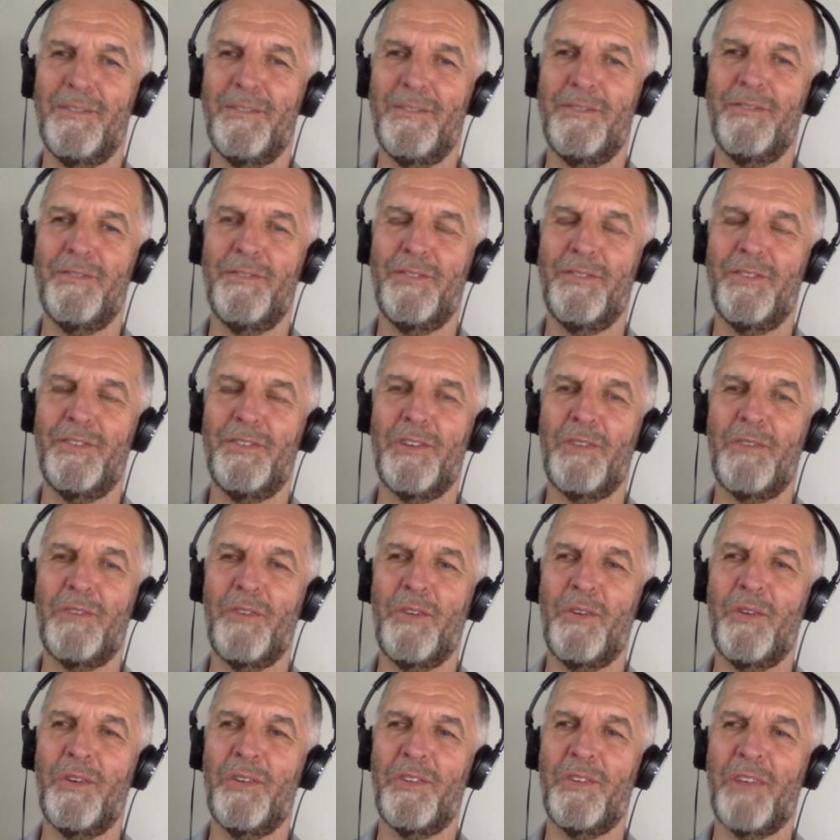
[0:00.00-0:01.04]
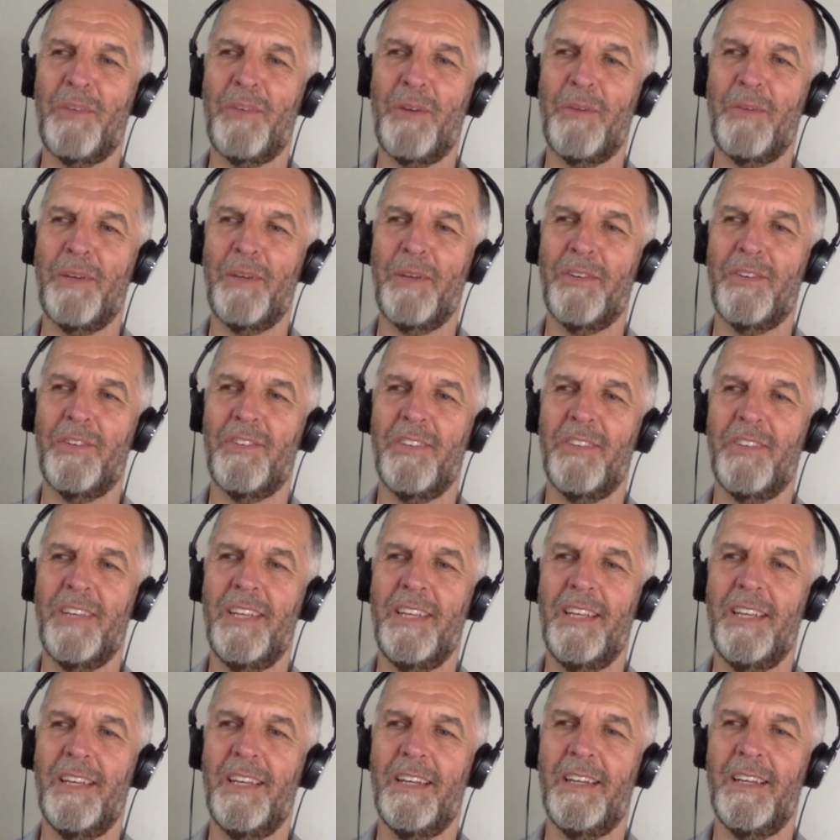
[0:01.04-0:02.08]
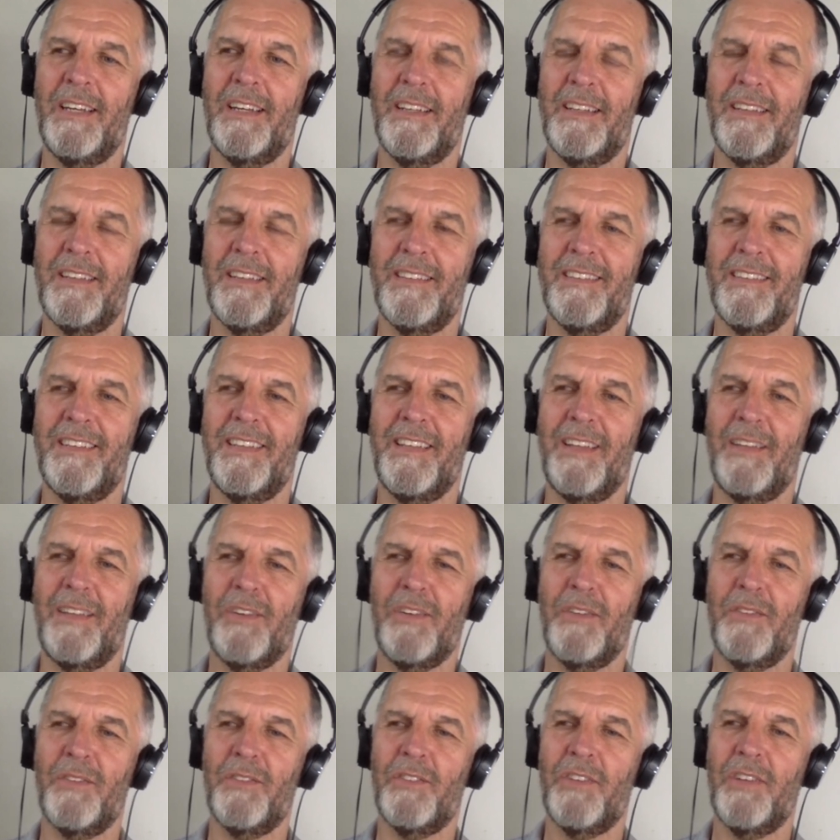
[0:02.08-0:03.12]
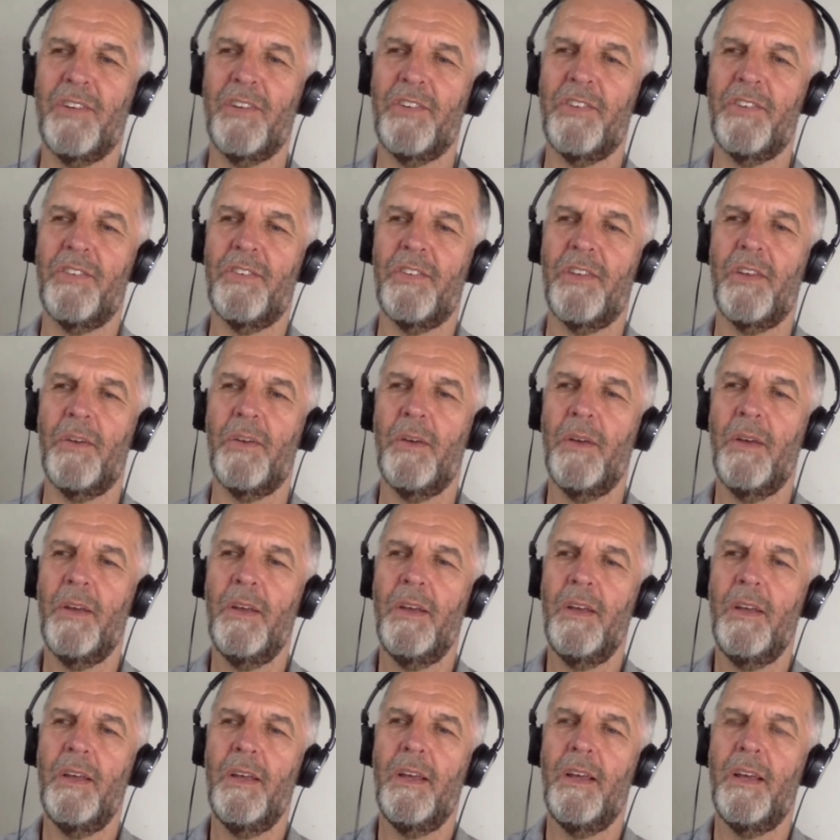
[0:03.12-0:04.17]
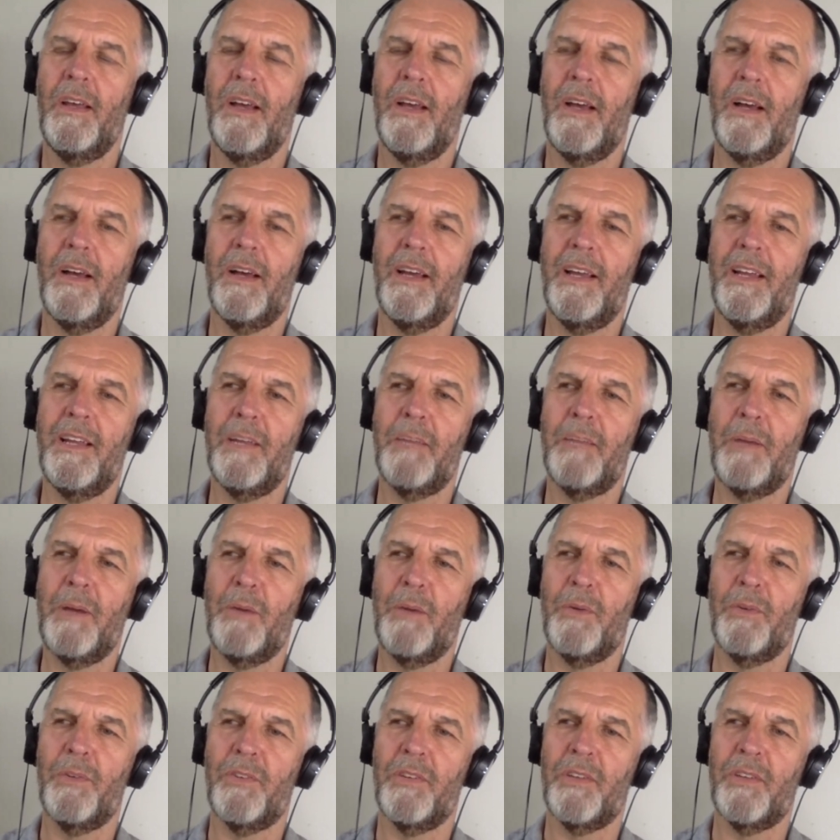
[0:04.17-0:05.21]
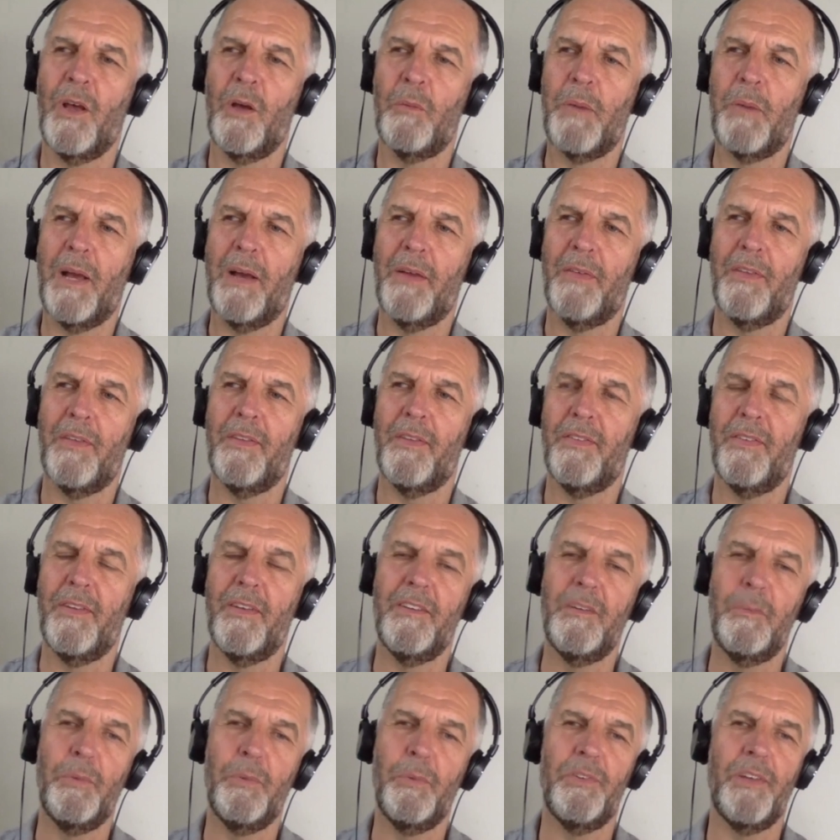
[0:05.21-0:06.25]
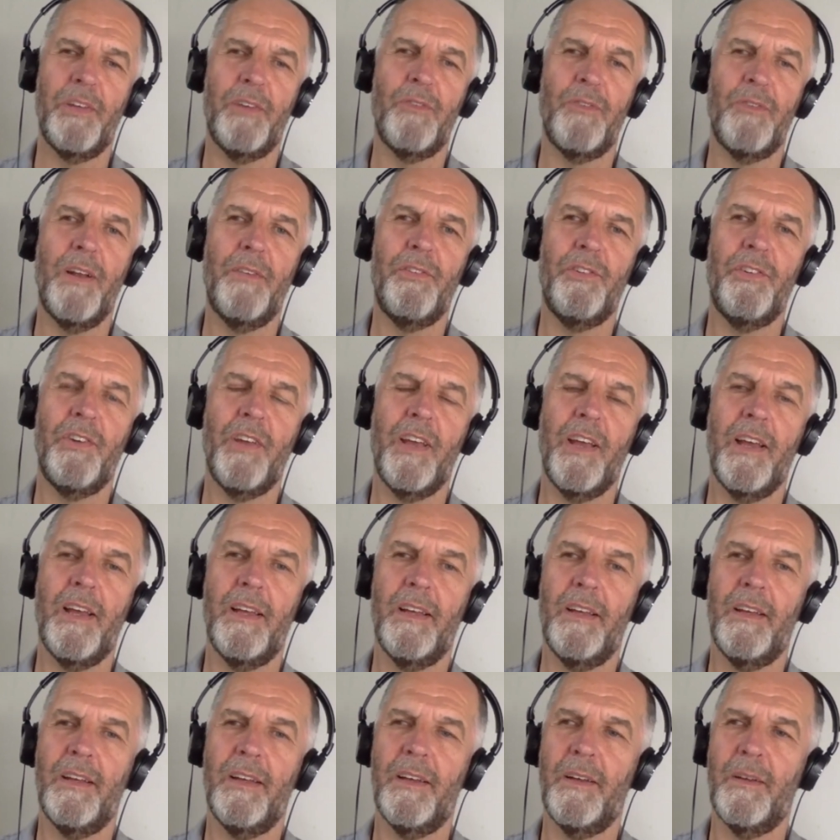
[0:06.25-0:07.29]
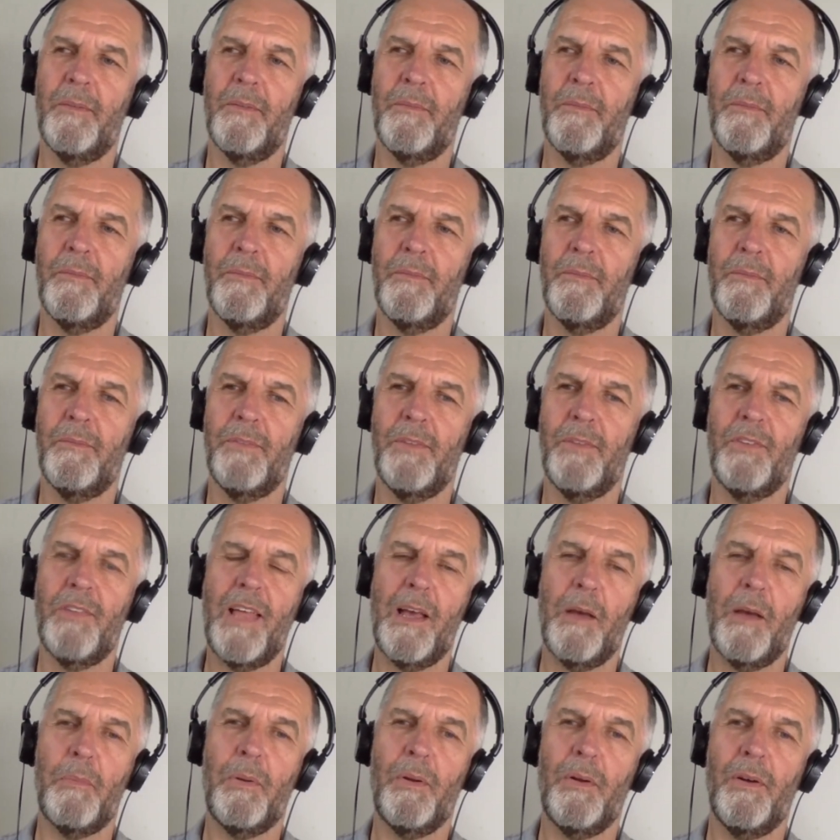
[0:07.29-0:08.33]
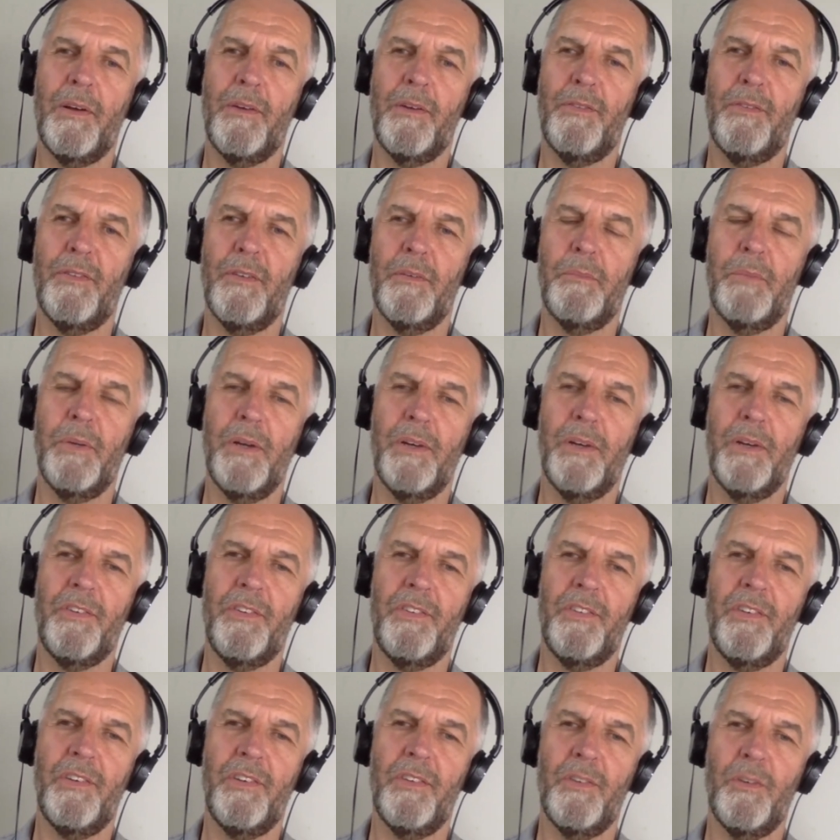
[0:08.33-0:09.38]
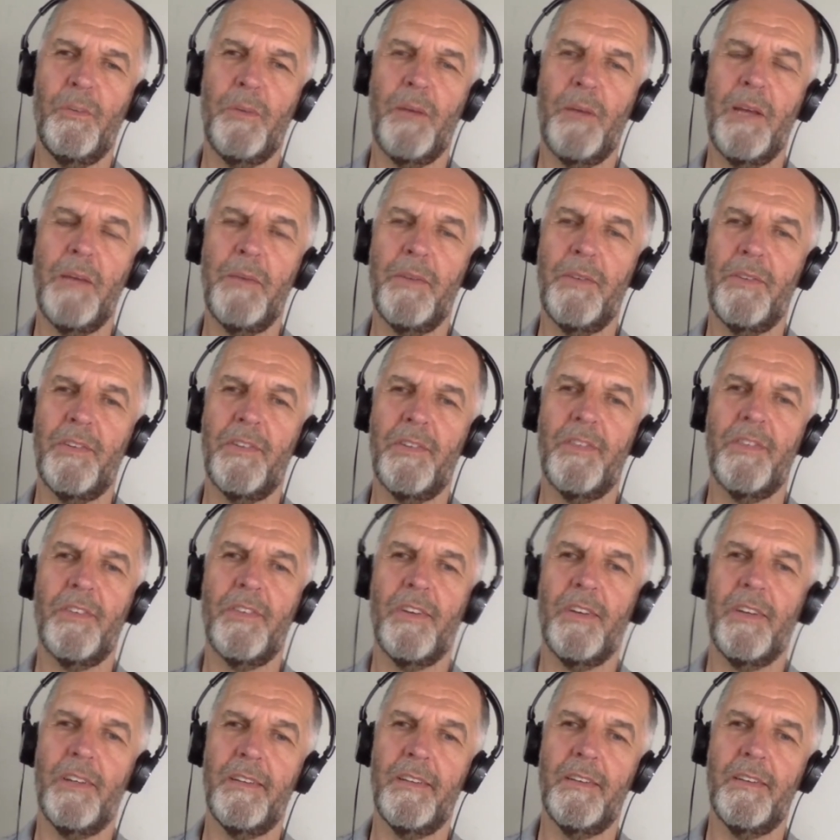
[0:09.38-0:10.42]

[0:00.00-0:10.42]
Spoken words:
for some viewers, they won't be able to see those conversations. So Inderpal wants to know about the 30% rev share. Does that apply for purchases or payments inside